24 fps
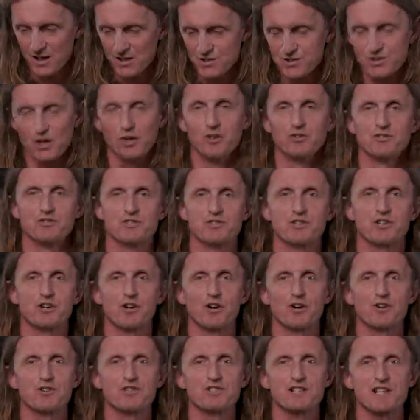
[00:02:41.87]
Sultan's
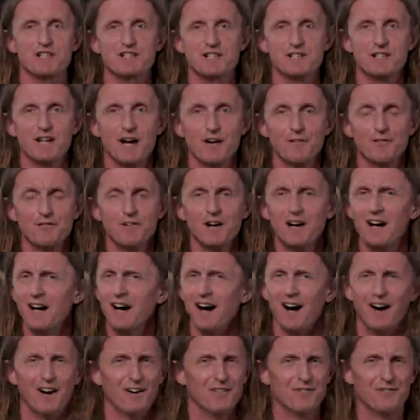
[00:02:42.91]
Curse. That's enough
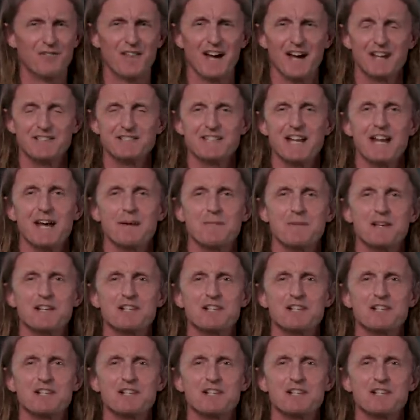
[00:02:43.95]
of that damn